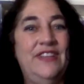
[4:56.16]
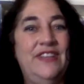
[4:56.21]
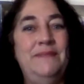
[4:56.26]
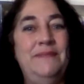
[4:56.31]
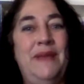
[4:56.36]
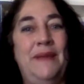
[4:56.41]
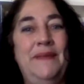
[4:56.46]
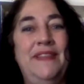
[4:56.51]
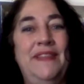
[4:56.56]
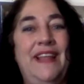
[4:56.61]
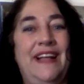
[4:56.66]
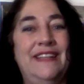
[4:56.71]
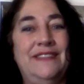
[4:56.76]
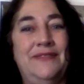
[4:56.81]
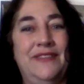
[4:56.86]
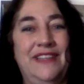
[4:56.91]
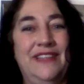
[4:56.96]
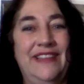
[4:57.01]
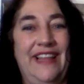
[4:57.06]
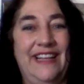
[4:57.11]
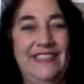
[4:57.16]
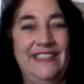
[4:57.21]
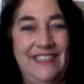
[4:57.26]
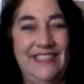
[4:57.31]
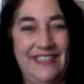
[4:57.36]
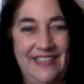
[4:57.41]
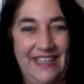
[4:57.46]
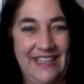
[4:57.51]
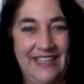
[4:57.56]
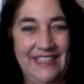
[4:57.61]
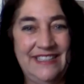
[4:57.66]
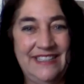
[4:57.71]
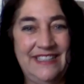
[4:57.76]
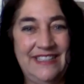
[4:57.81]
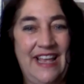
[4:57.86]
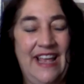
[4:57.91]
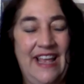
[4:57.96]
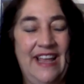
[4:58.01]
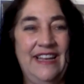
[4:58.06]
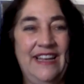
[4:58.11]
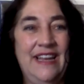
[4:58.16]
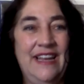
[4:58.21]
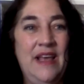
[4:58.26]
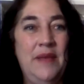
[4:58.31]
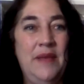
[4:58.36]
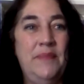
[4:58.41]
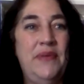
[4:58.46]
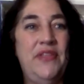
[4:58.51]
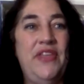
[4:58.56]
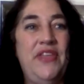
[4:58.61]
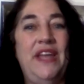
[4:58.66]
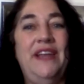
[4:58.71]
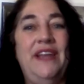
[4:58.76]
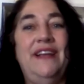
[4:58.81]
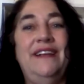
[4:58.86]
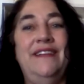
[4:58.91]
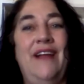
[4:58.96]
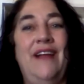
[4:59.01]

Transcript: Maybe that's what led to this. And pathetic,